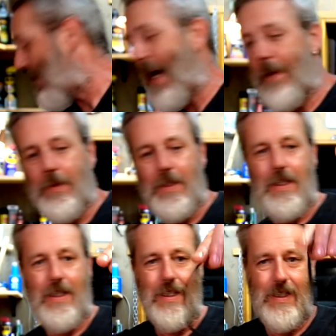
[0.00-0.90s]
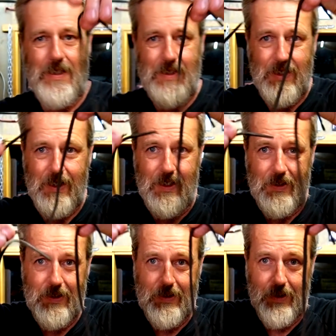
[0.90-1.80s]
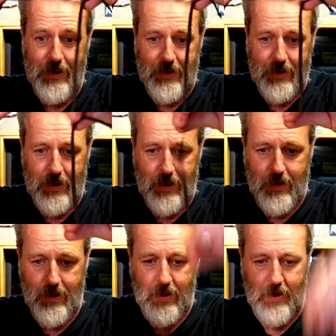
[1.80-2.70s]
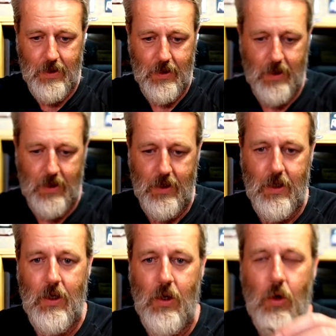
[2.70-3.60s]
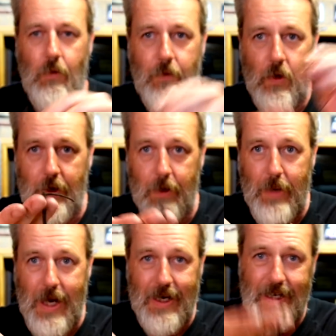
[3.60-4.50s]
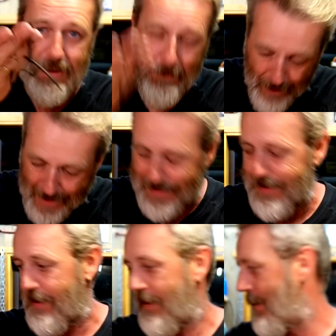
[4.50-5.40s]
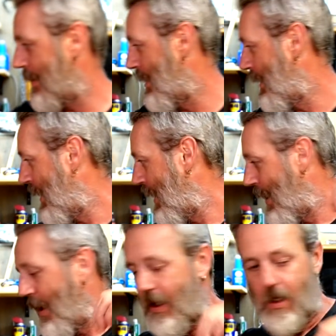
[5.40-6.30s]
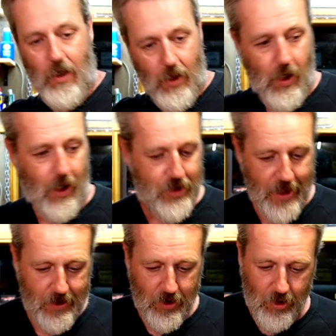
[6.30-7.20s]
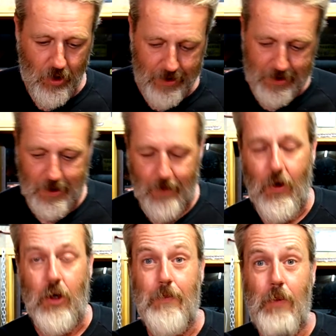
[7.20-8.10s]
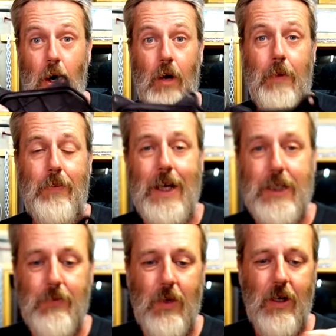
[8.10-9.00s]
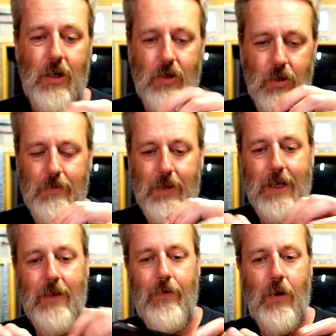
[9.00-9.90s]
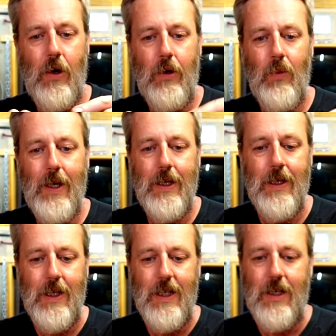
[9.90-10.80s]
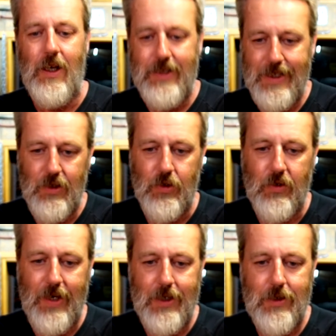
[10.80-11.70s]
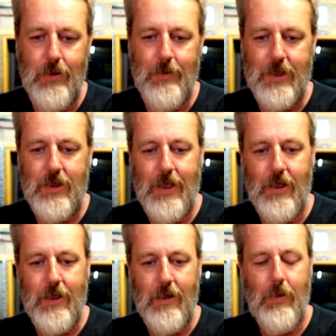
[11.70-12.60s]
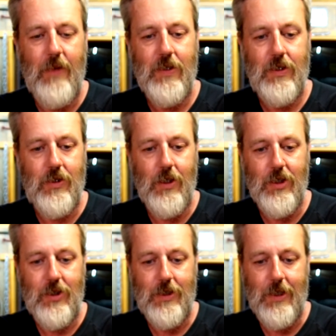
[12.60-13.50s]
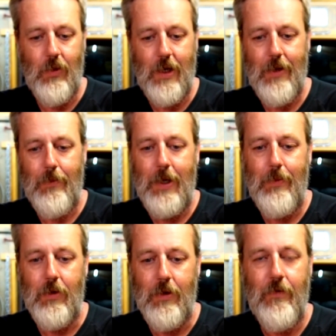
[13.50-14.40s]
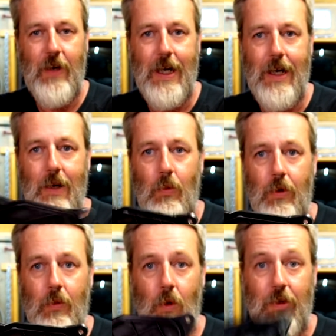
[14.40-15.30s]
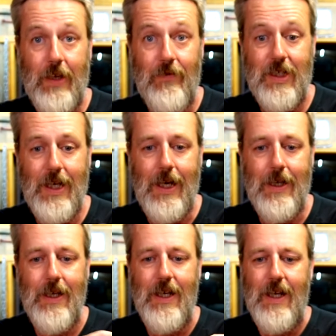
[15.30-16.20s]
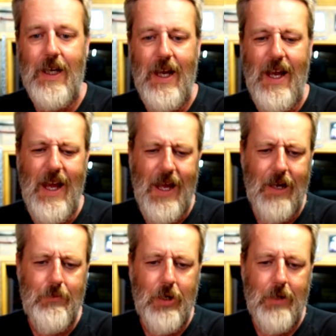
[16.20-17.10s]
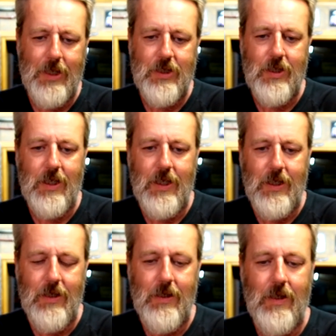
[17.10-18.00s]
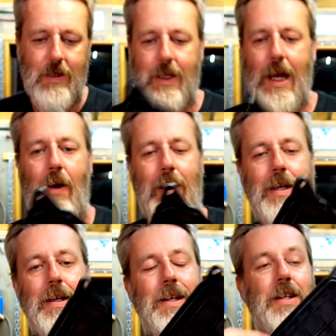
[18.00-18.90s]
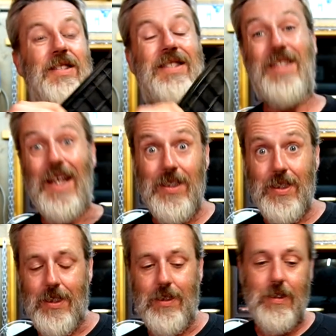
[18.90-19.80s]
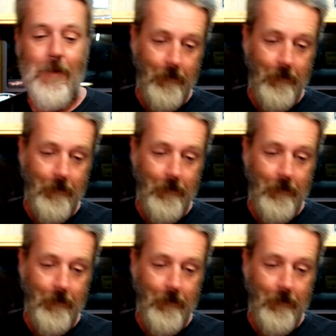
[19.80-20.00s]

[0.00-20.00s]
happened is it's just all fallen apart. It's buggered. I checked online to see if I could buy a replacement one. I couldn't bloody find one. I didn't look around too much. Then I did a bit of a search to see what other people have what they've done, and pretty much the going consensus,